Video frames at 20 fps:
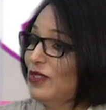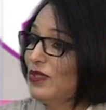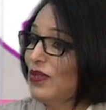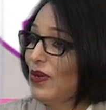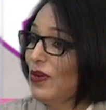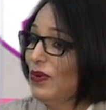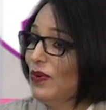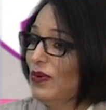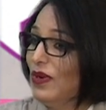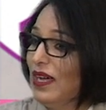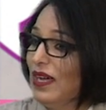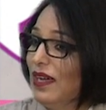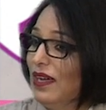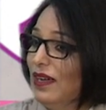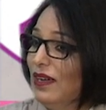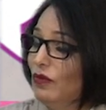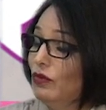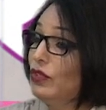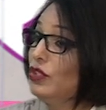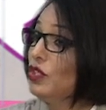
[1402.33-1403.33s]
So
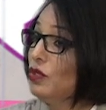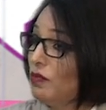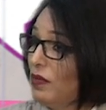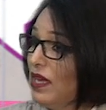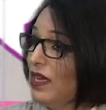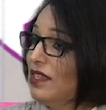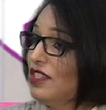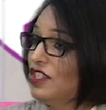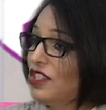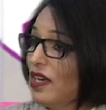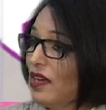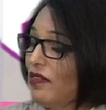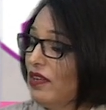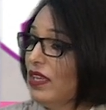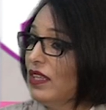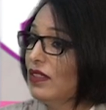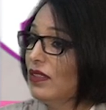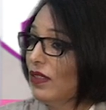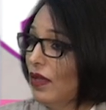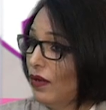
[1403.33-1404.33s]
would you mind
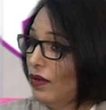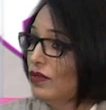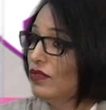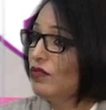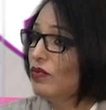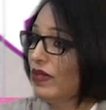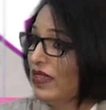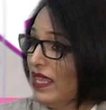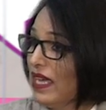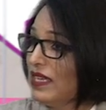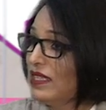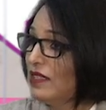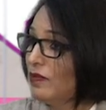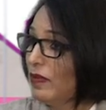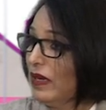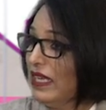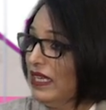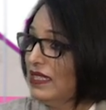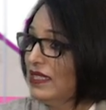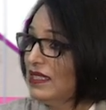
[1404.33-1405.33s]
sharing those with us,
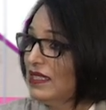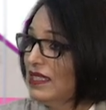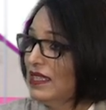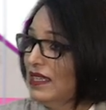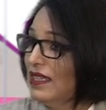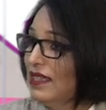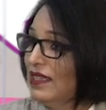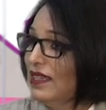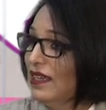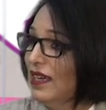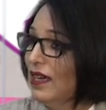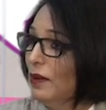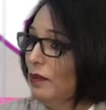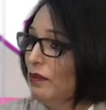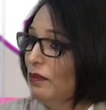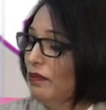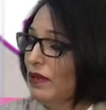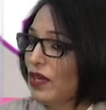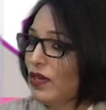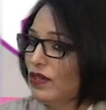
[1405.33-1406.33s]
please?
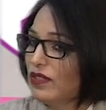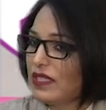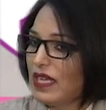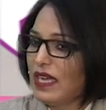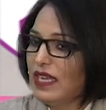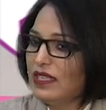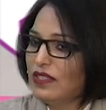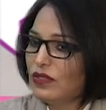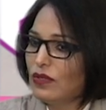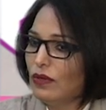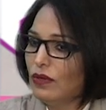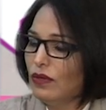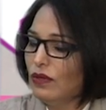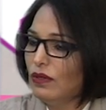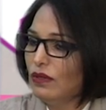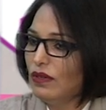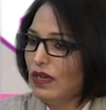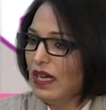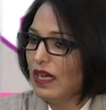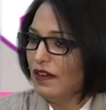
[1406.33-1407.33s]
Because I
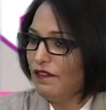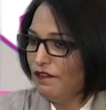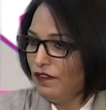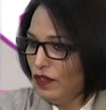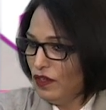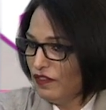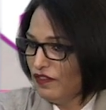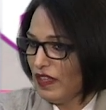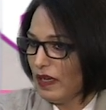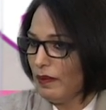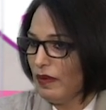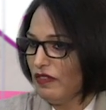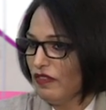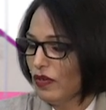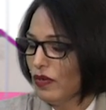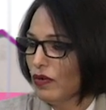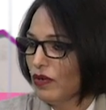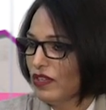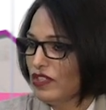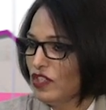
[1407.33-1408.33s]
saw a few of them if you
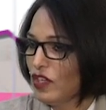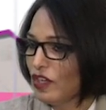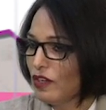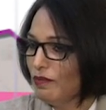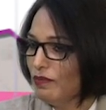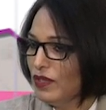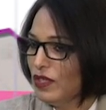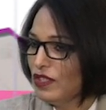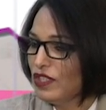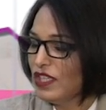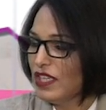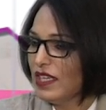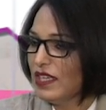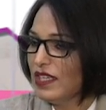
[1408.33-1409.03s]
go on your computer.